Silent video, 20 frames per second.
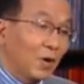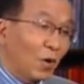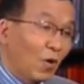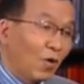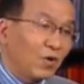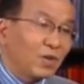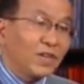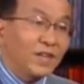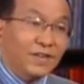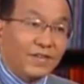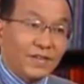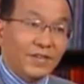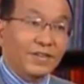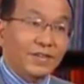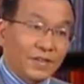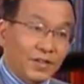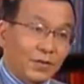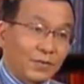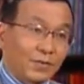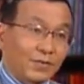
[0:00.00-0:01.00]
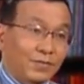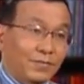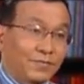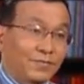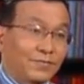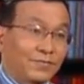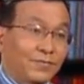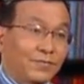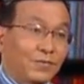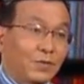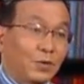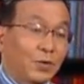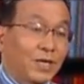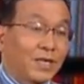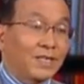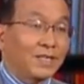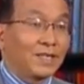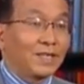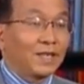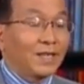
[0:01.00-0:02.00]
At first, he was so
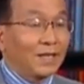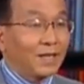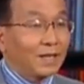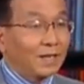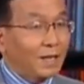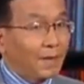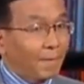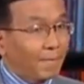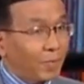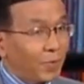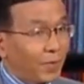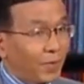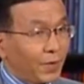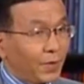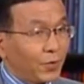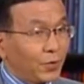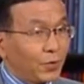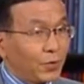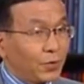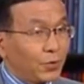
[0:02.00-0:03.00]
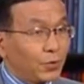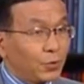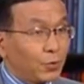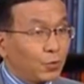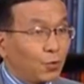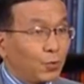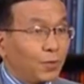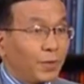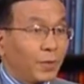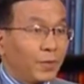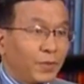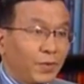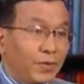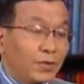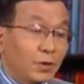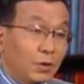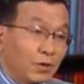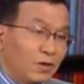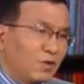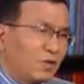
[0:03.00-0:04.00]
naive and relied on his
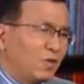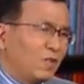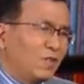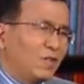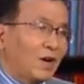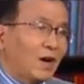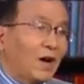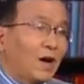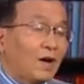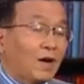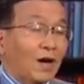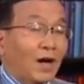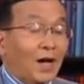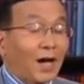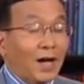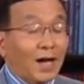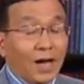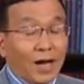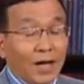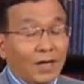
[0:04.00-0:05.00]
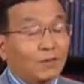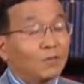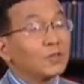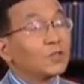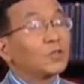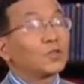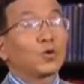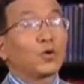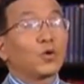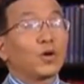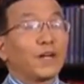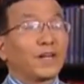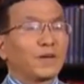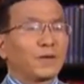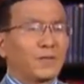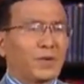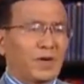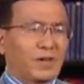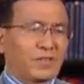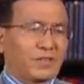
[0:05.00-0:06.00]
experience and ability.
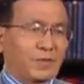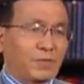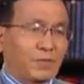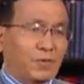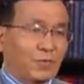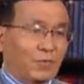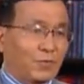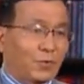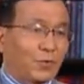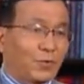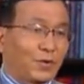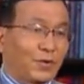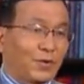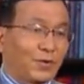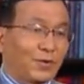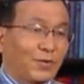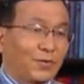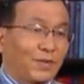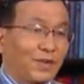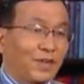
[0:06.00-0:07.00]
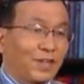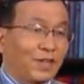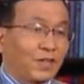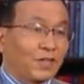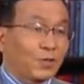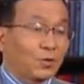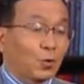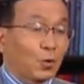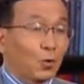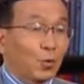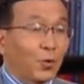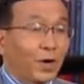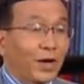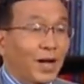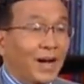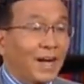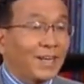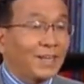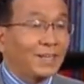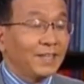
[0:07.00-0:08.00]
He wrote a report to the chairman
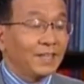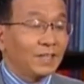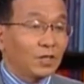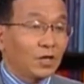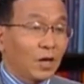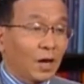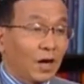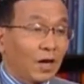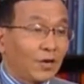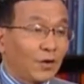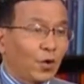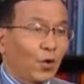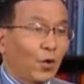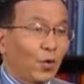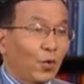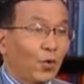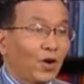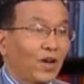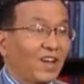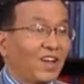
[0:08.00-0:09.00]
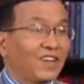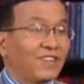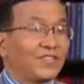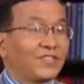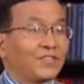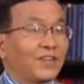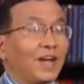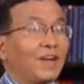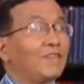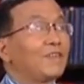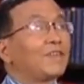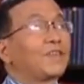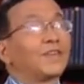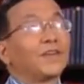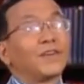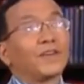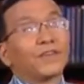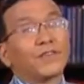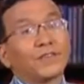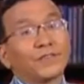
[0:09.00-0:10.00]
of China Investment Corporation,
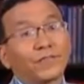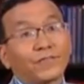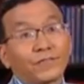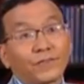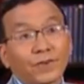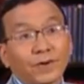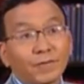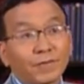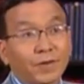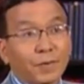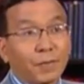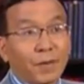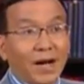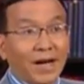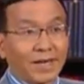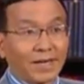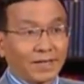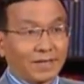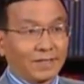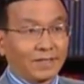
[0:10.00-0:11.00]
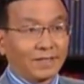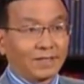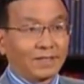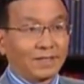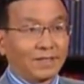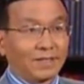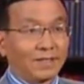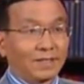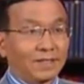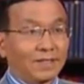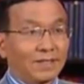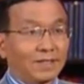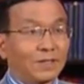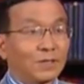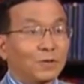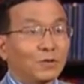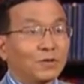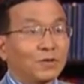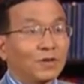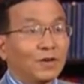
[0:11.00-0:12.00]
the Honorable Chairman Lou
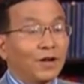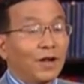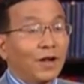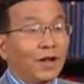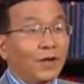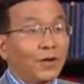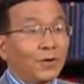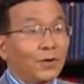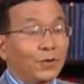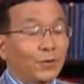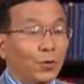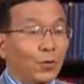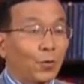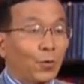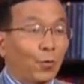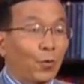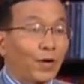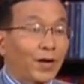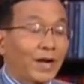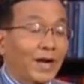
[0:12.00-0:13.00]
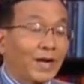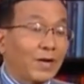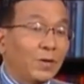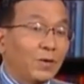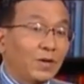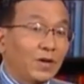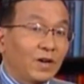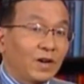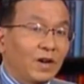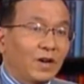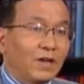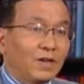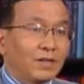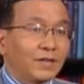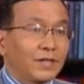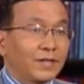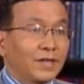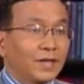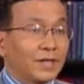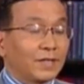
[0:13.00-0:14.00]
Jiwei, suggesting that he
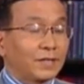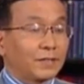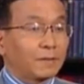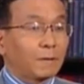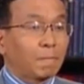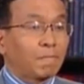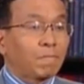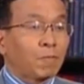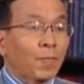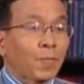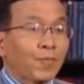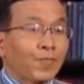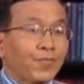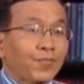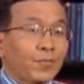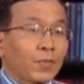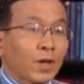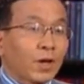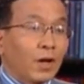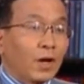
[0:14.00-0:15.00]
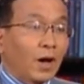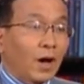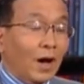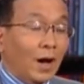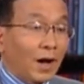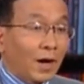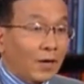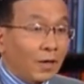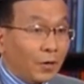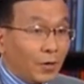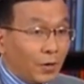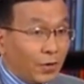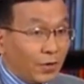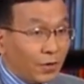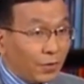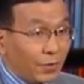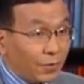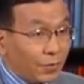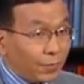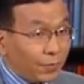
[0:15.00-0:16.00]
could help them invest in the U S
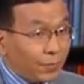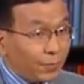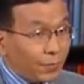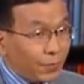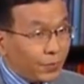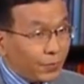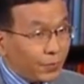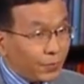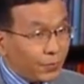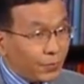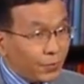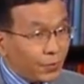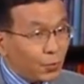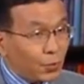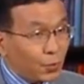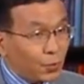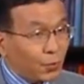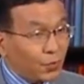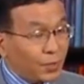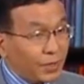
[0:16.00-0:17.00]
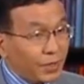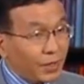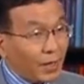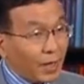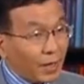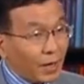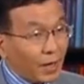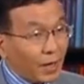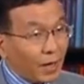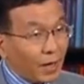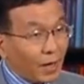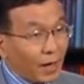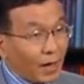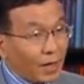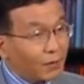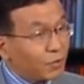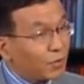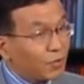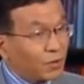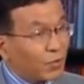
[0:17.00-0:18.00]
market index fund, such as
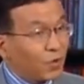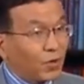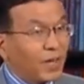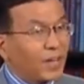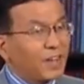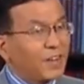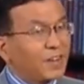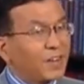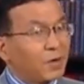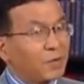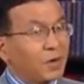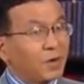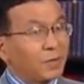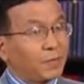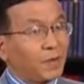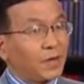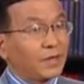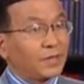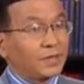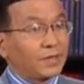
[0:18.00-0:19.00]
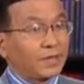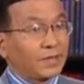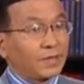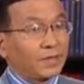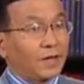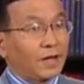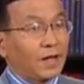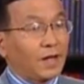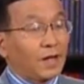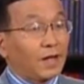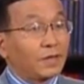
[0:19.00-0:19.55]
S and P five hundred.